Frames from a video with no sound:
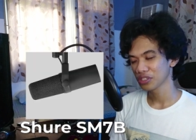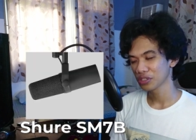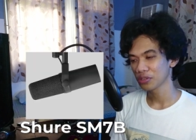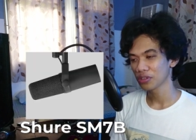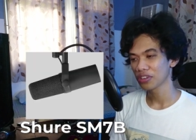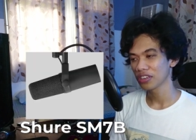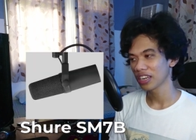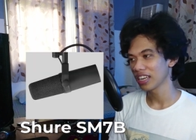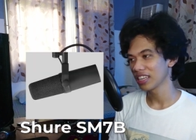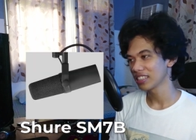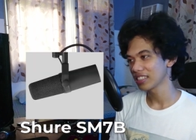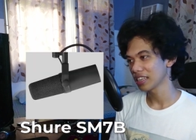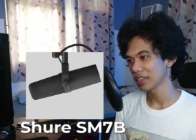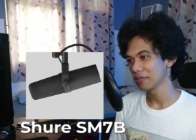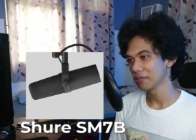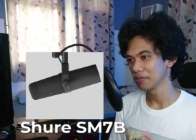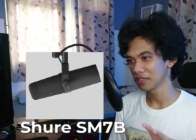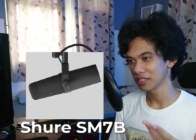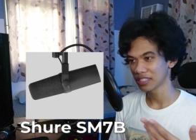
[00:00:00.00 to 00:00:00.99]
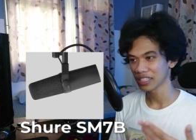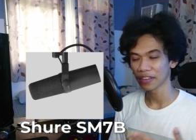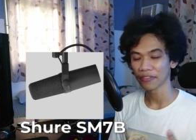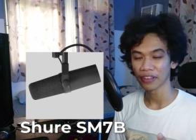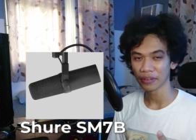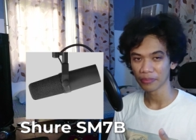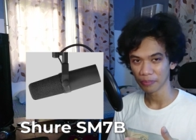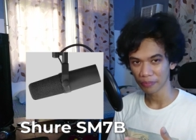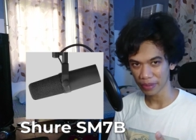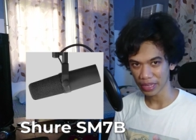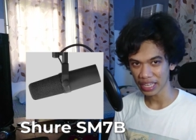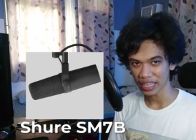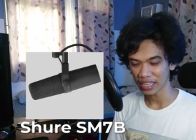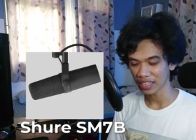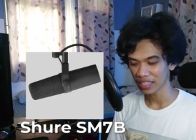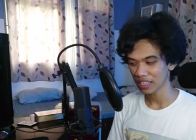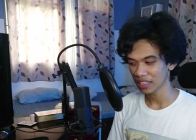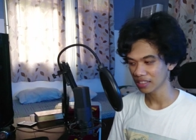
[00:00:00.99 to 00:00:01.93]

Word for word: Shure SM7B.